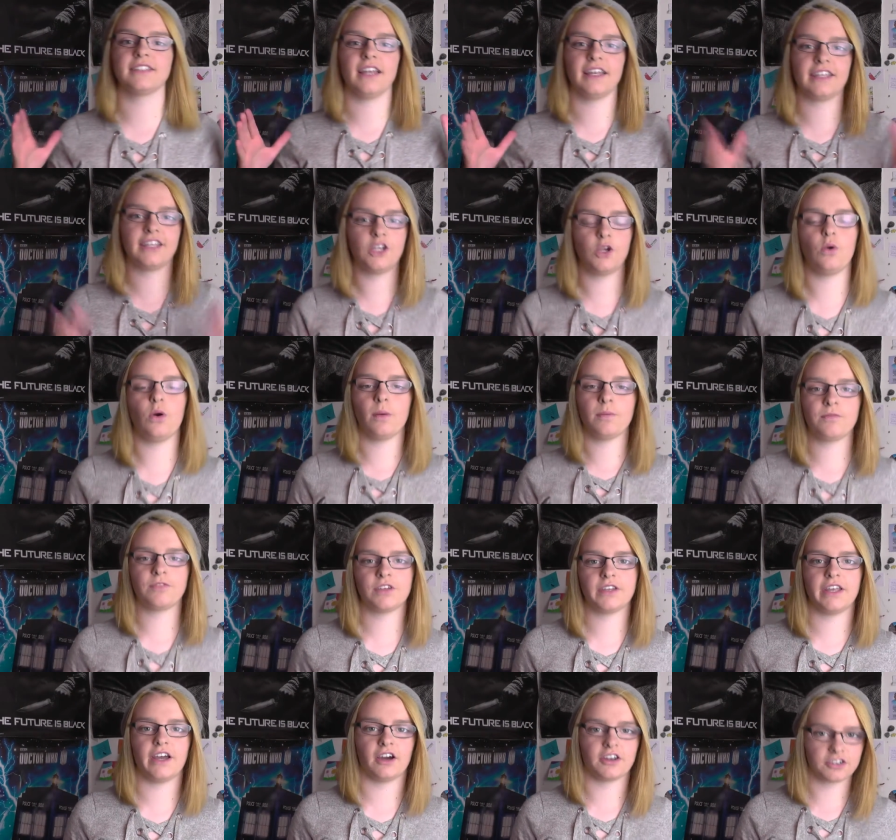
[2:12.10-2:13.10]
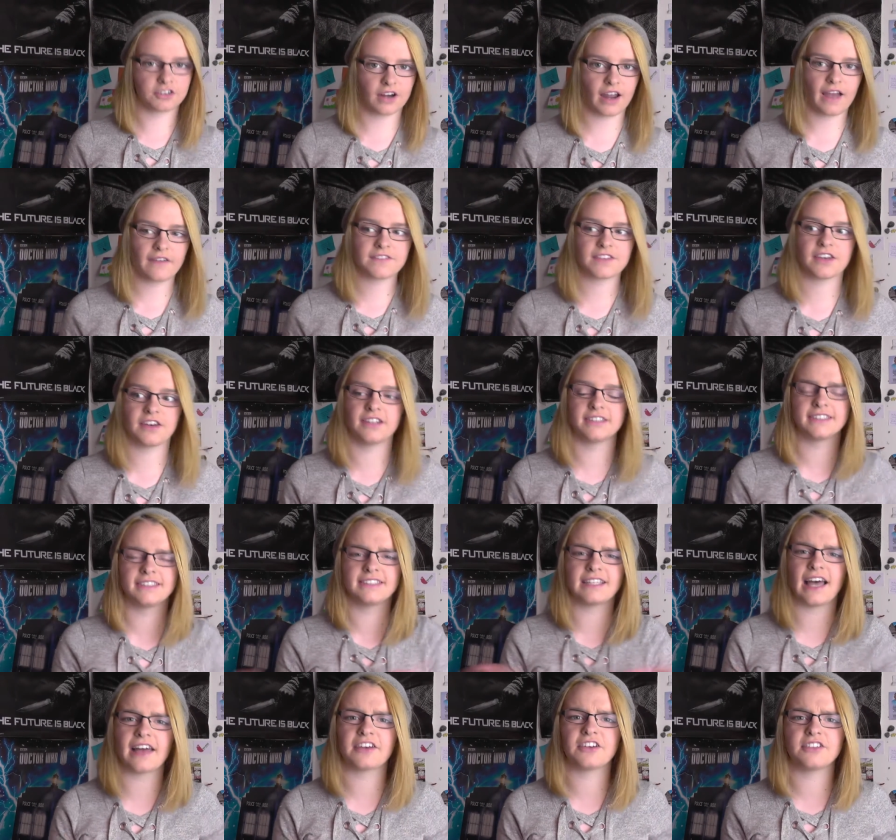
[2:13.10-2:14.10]
to like queue up for the autographs and on
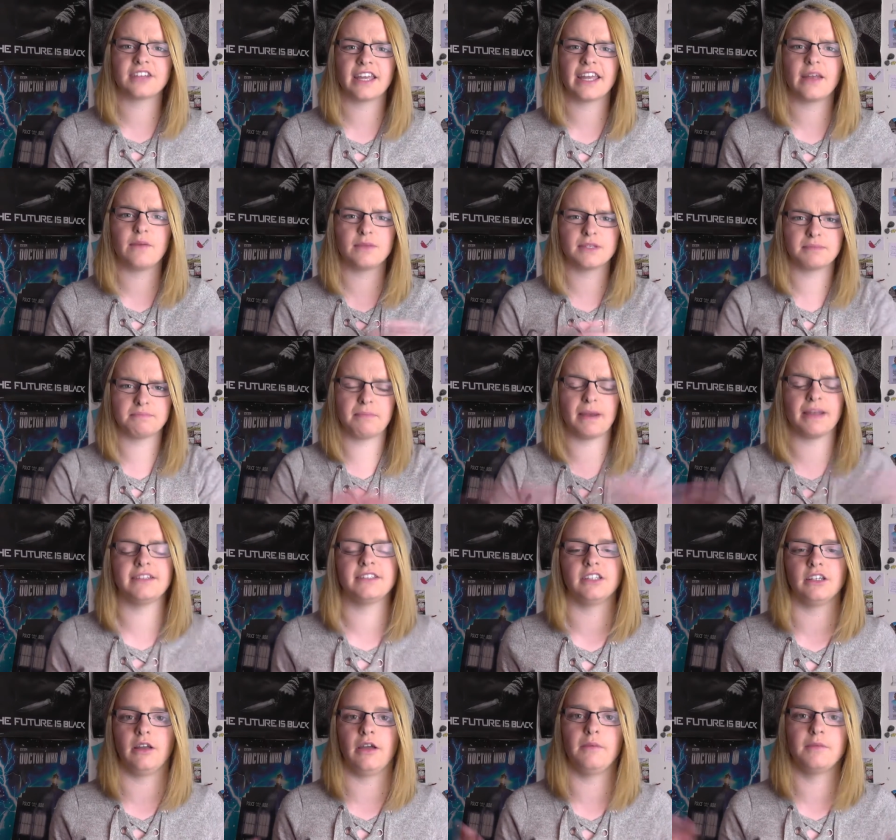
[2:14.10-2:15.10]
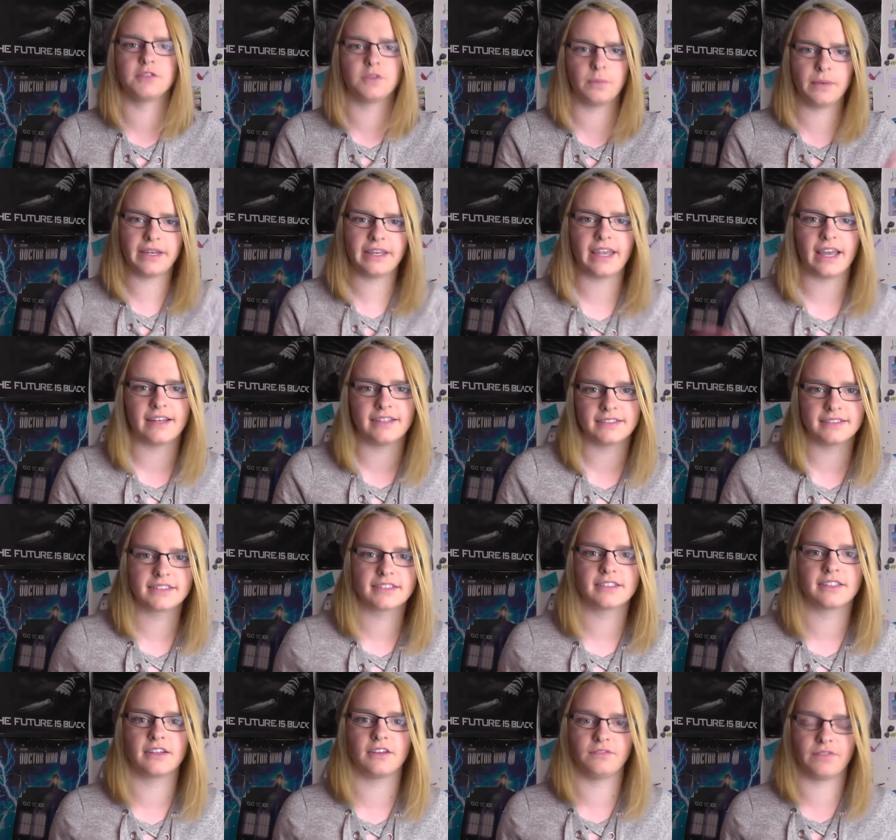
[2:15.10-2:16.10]
Saturday it was mental. It was a weekend
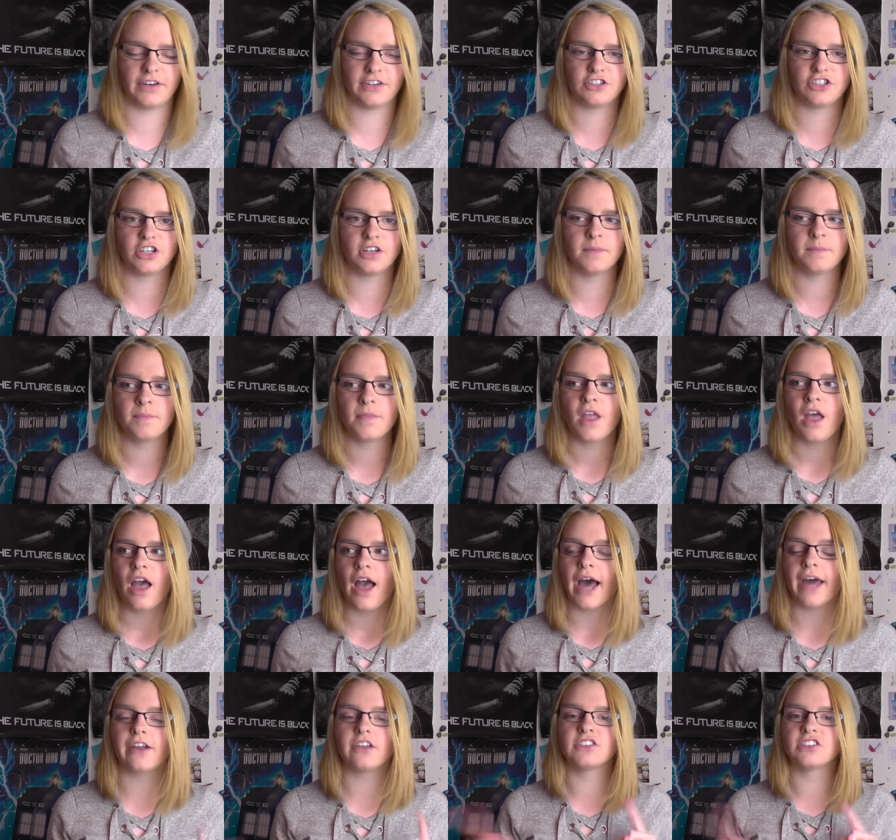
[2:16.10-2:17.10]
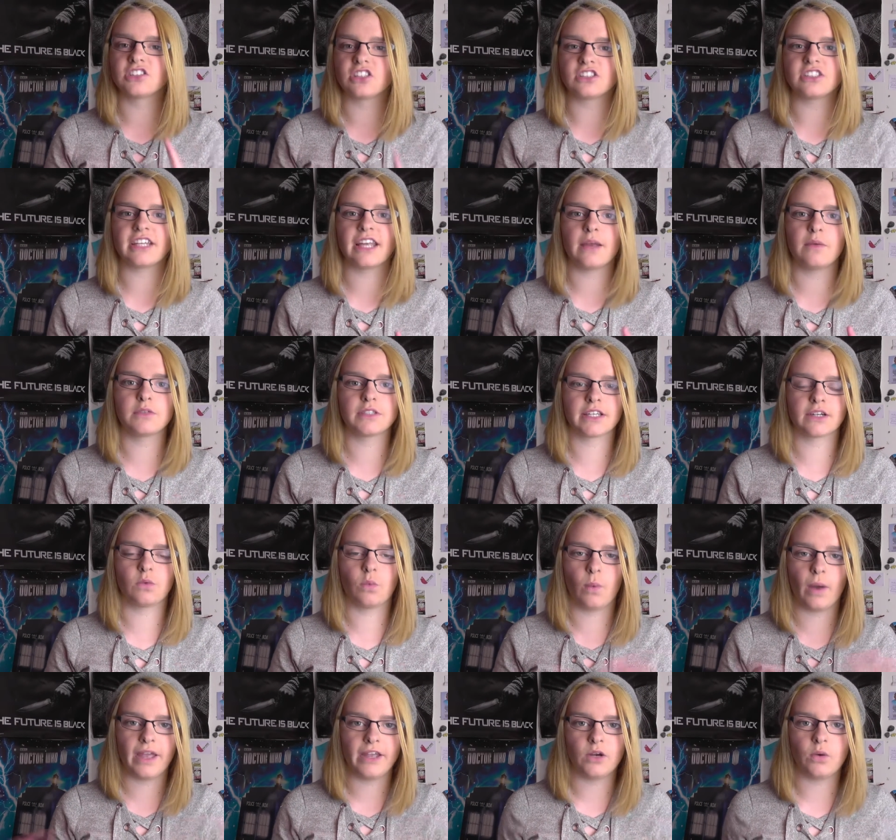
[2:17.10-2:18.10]
convention and on Sunday it was like
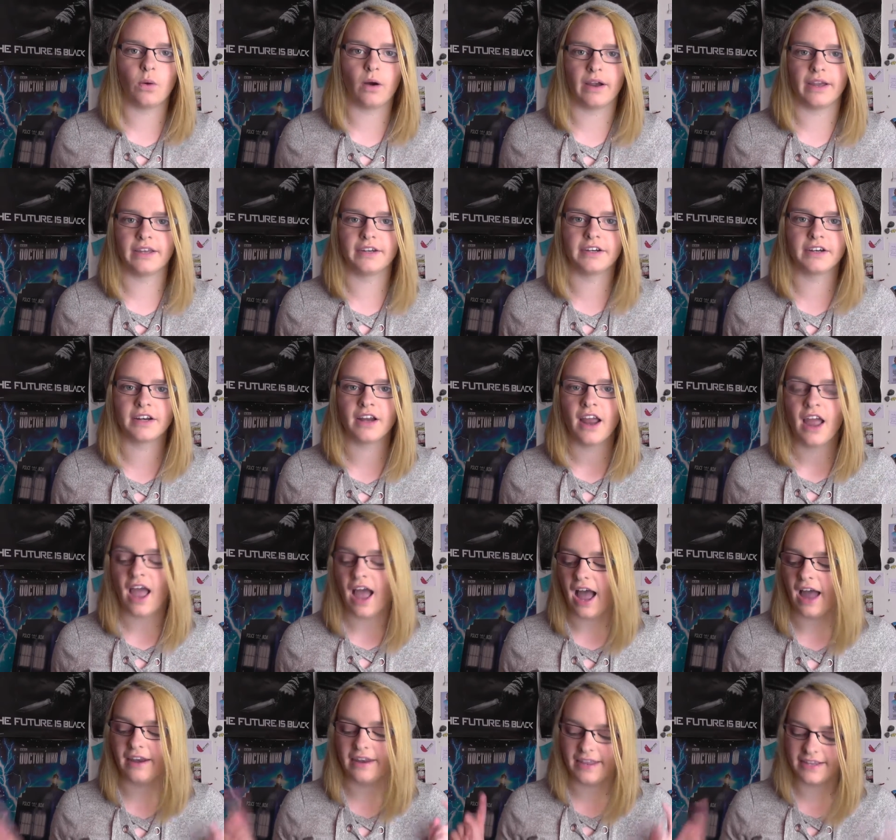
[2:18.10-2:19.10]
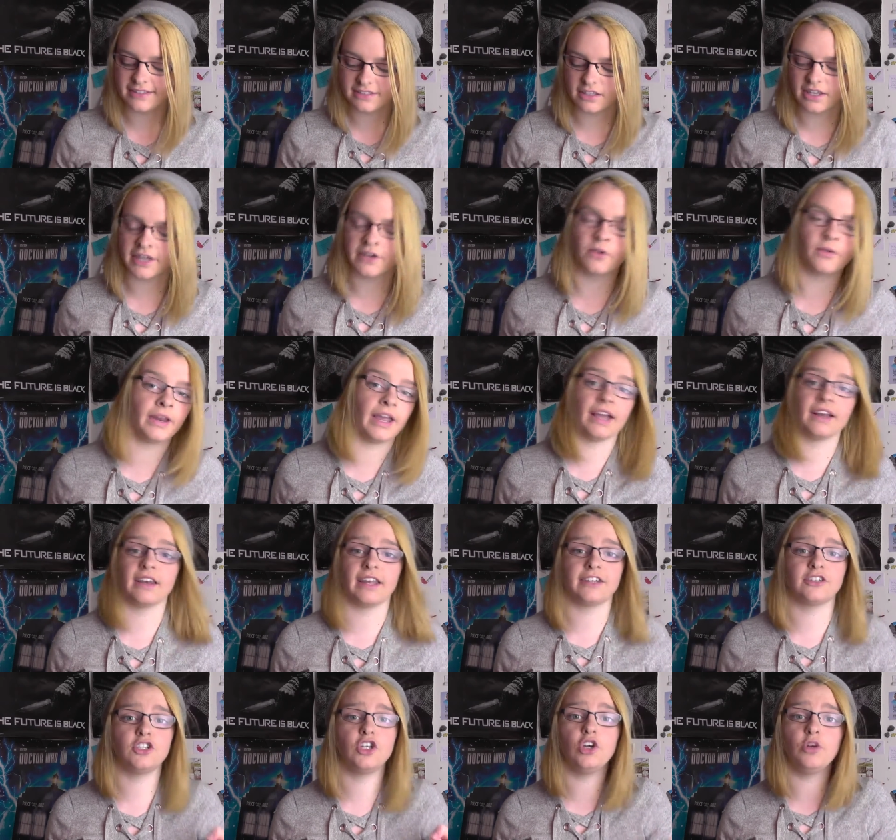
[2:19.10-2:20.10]
way quieter and his line only had
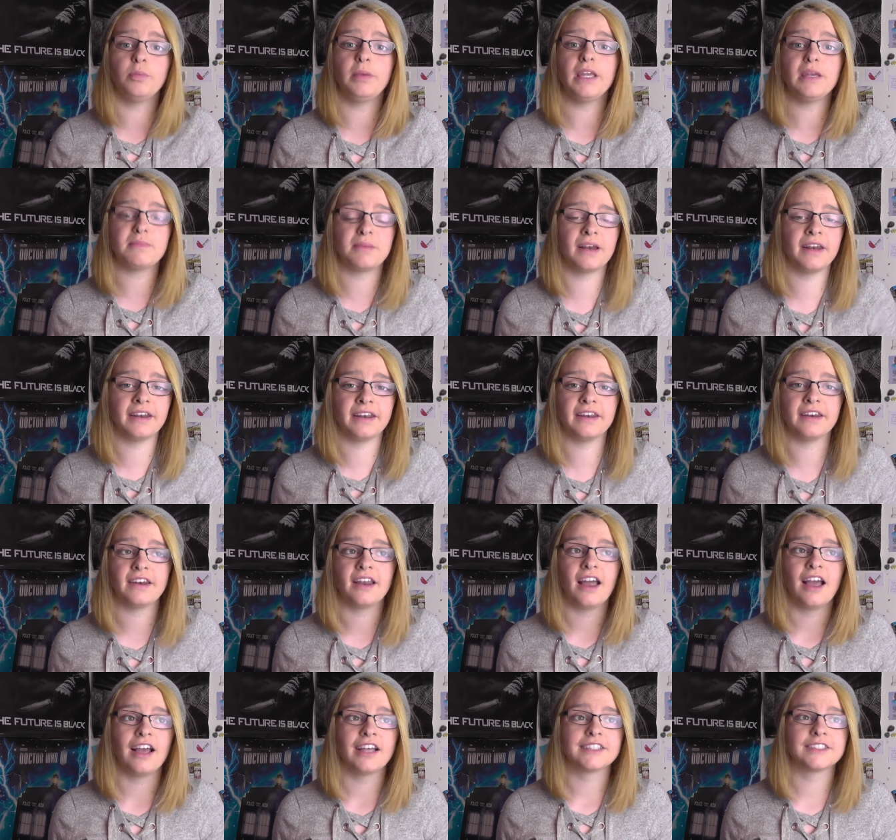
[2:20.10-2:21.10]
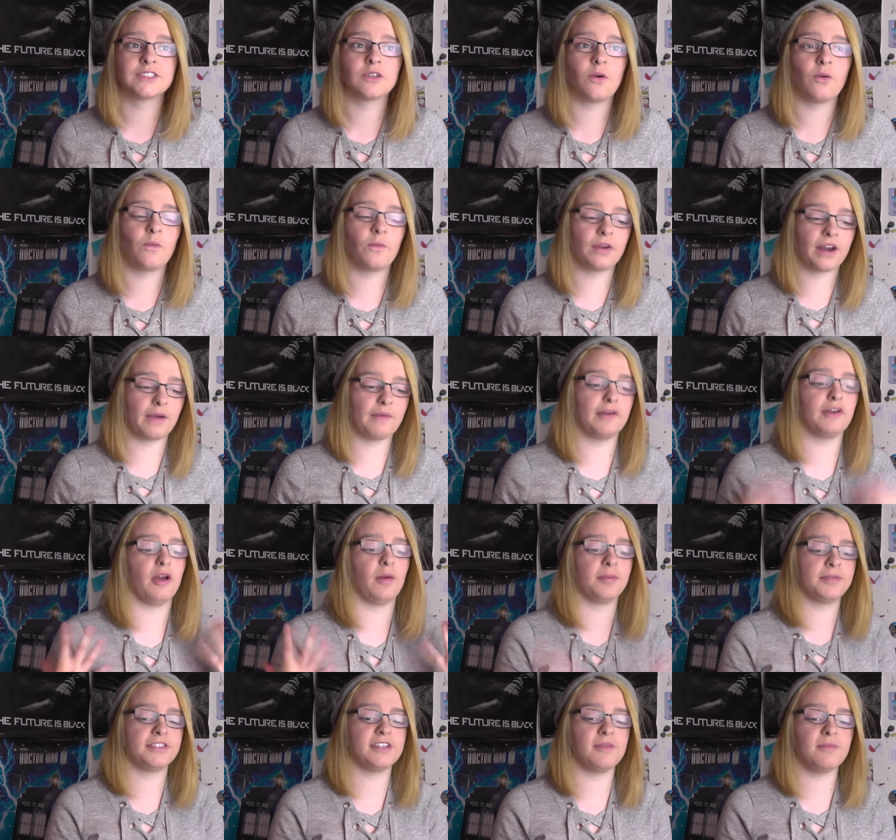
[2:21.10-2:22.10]
like two people in it. So when I went
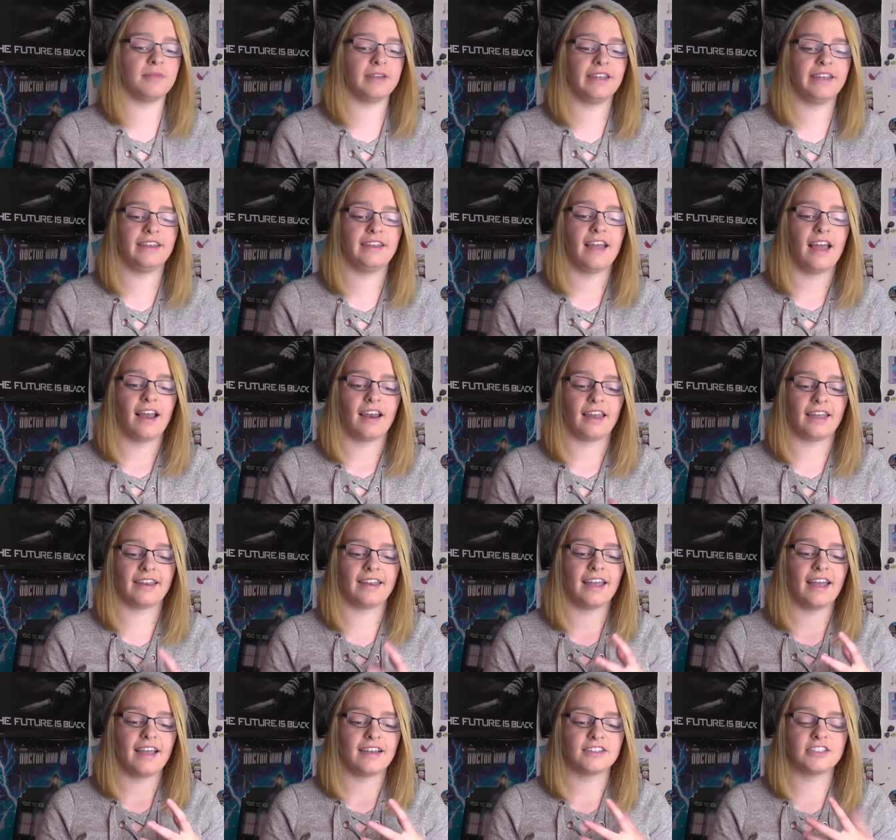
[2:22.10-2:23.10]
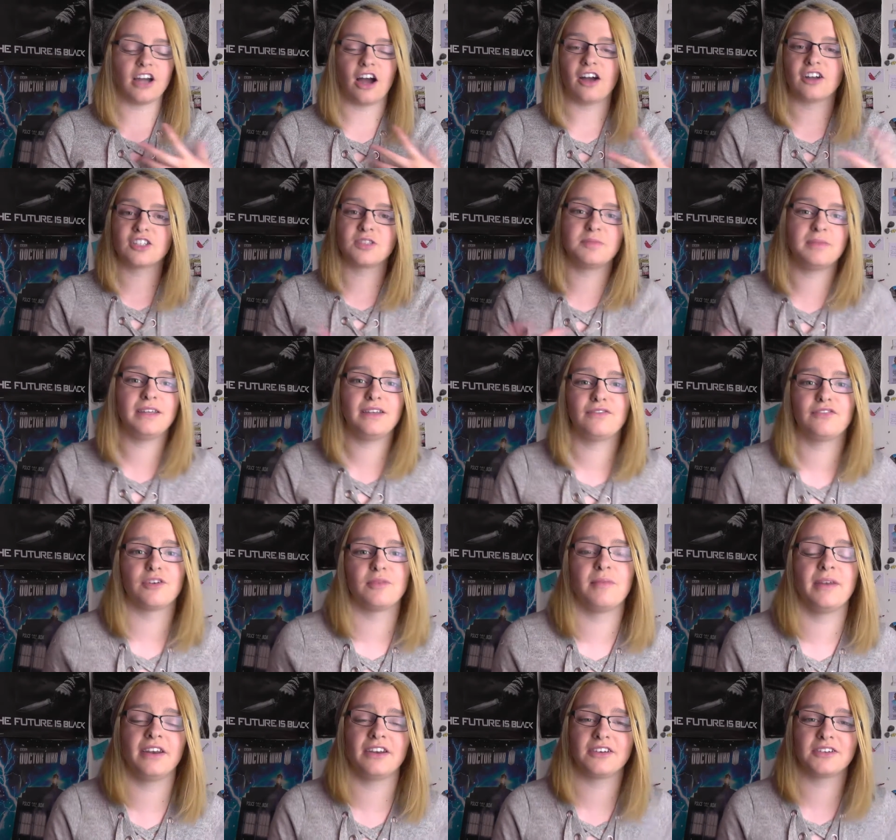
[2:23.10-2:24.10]
up to him he like talked to me for
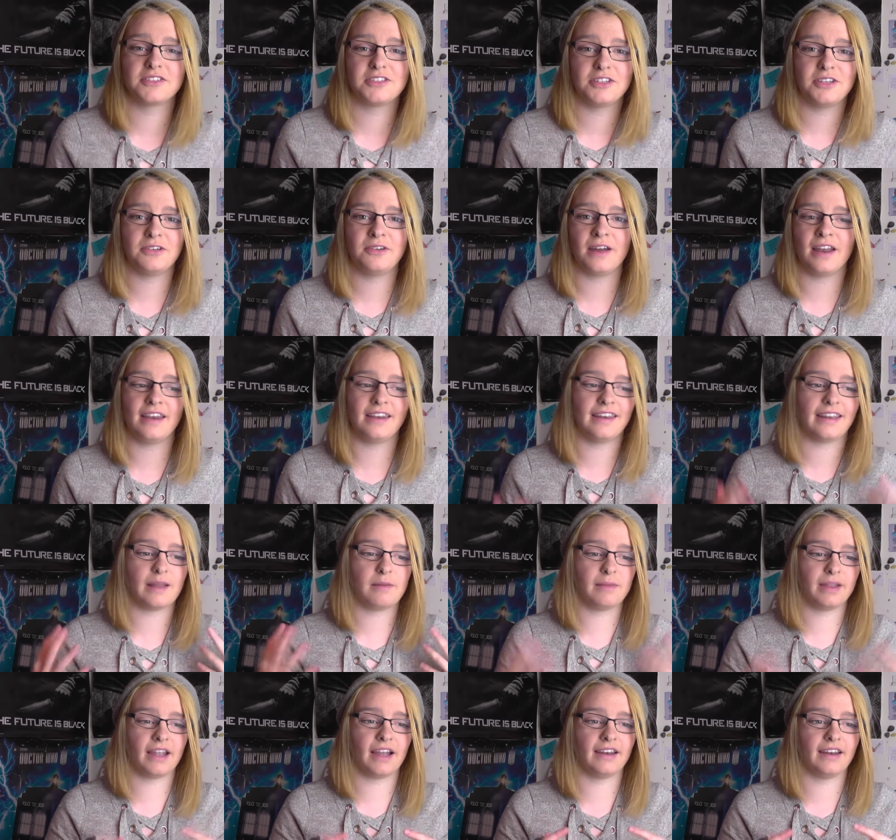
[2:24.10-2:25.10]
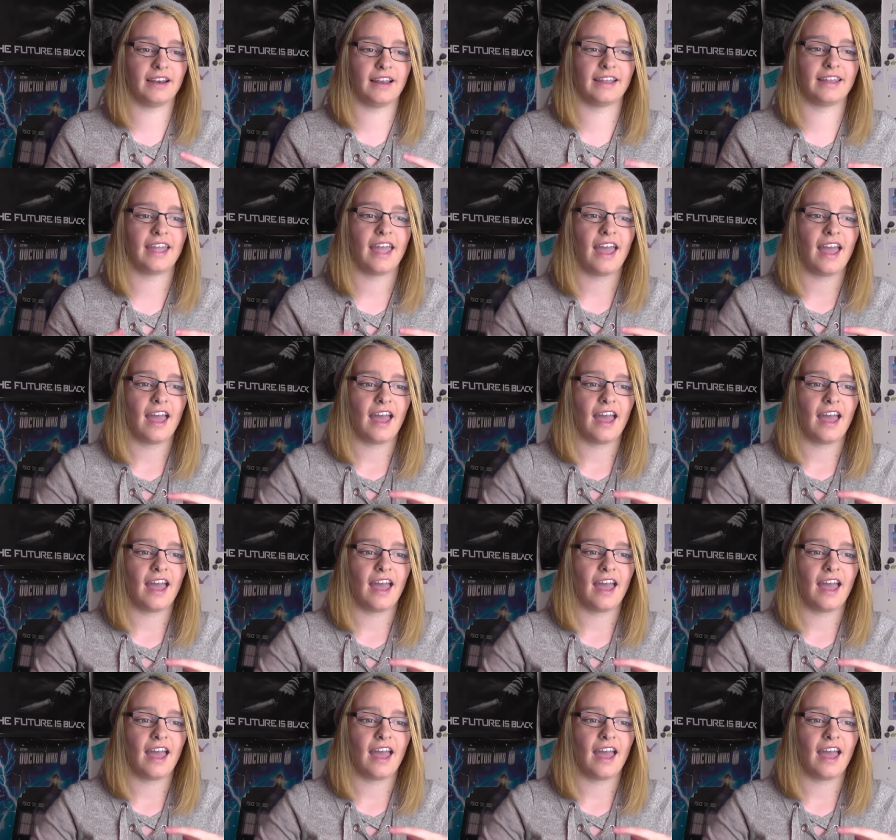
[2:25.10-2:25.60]
a minute or two and he gave me kind of like